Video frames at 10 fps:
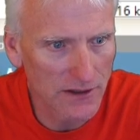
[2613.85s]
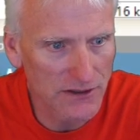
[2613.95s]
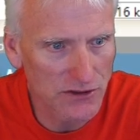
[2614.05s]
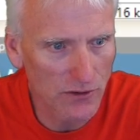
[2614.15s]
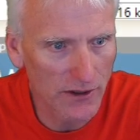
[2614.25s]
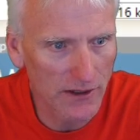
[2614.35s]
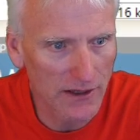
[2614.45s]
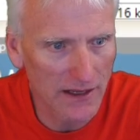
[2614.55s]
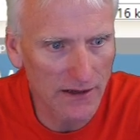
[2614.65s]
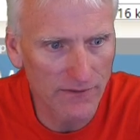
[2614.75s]
it's showing
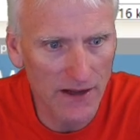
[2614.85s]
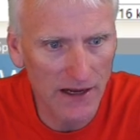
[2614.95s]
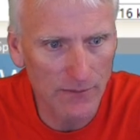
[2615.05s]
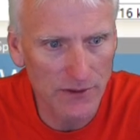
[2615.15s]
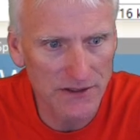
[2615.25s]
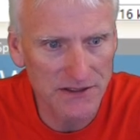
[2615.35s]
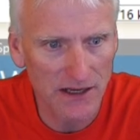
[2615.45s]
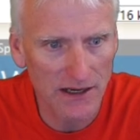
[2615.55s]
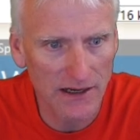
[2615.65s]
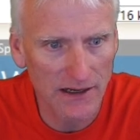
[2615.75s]
negative 9
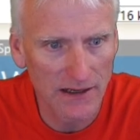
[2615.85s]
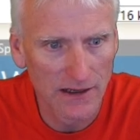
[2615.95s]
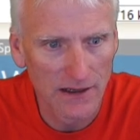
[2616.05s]
psi.